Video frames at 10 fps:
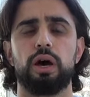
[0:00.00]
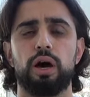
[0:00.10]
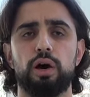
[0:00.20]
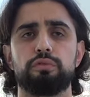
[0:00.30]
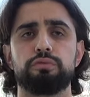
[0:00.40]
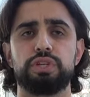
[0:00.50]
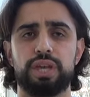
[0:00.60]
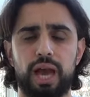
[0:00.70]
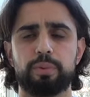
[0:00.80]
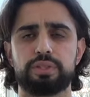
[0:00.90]
of
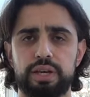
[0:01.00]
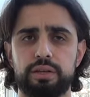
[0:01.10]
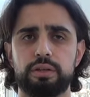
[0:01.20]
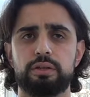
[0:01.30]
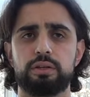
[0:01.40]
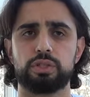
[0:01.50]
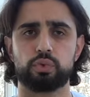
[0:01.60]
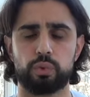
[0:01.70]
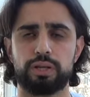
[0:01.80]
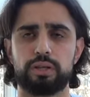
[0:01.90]
decapitated
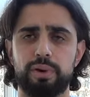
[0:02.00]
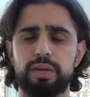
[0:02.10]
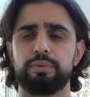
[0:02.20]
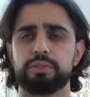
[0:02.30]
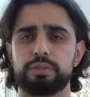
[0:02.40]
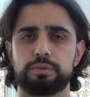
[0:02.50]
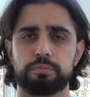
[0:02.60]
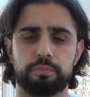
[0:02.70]
Israeli babies.